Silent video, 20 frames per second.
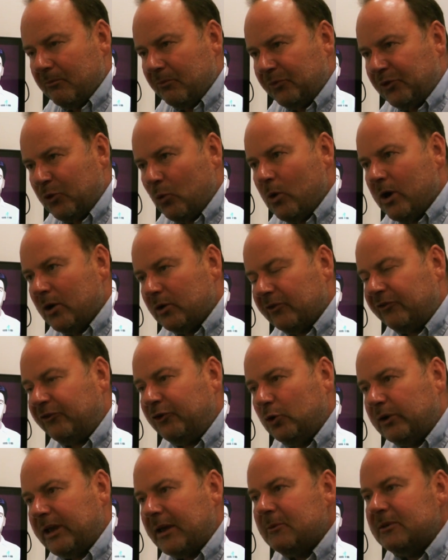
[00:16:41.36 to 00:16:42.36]
there were a
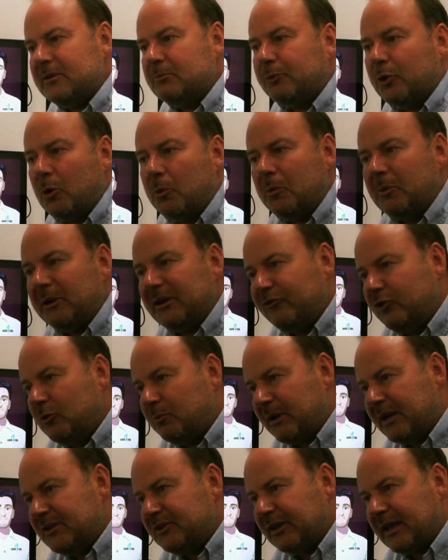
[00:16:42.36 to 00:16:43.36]
few games, probably if you
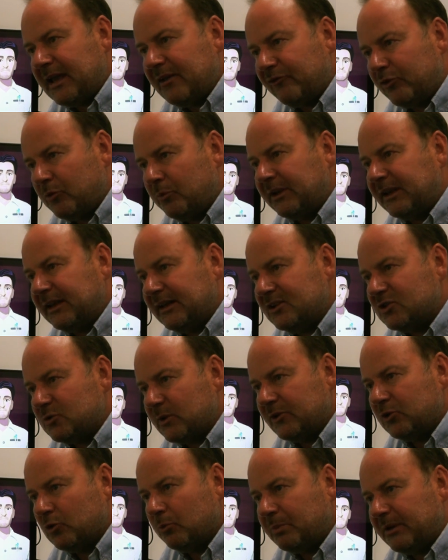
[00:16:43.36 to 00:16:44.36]
played the game from beginning to
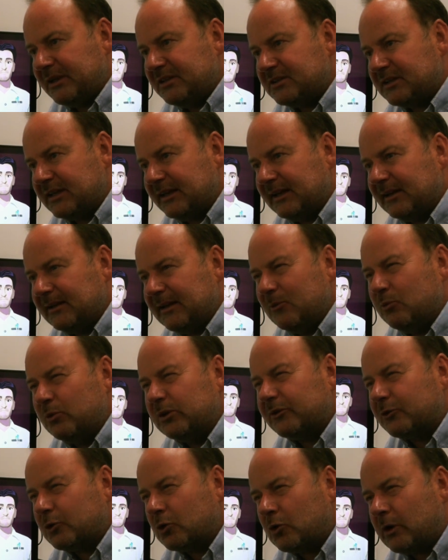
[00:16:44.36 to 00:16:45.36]
end on PC, it would
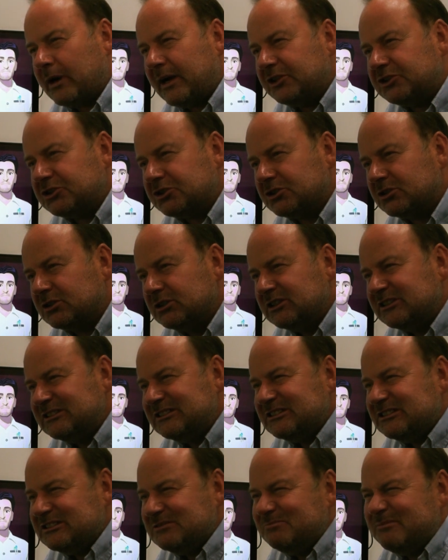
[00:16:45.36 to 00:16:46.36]
have crashed
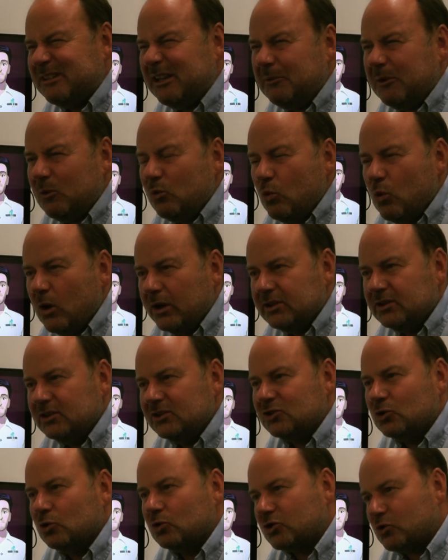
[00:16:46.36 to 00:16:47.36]
maybe
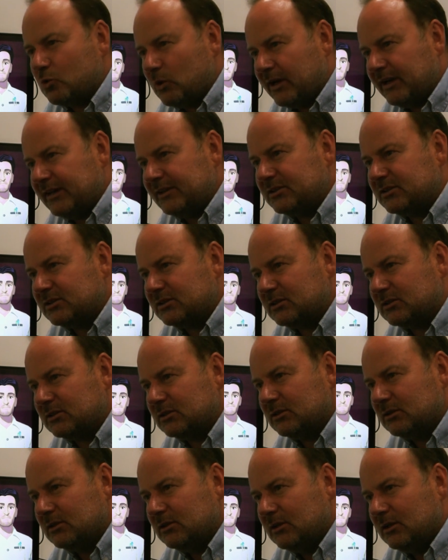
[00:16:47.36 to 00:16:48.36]
once or twice.
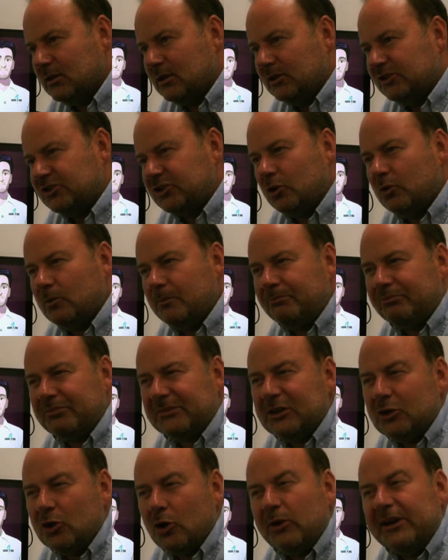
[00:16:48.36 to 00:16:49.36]
So,
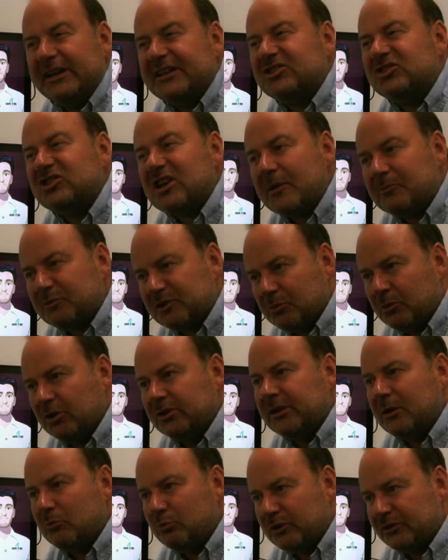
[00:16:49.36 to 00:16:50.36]
an acceptable
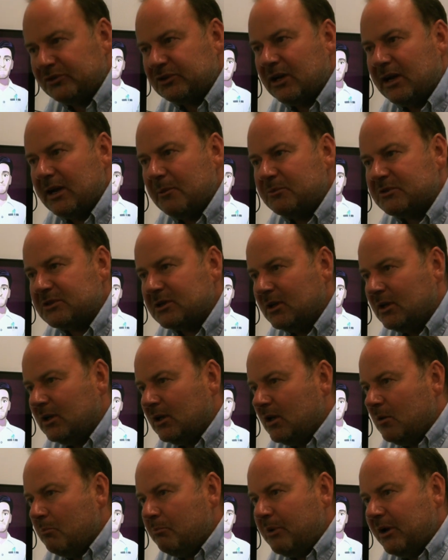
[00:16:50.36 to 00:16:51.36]
number of times.
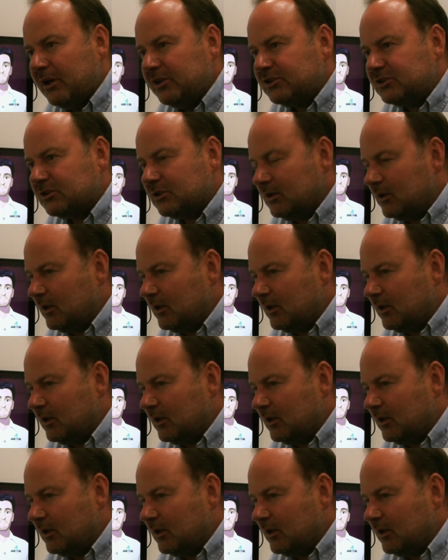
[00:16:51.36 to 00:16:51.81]
But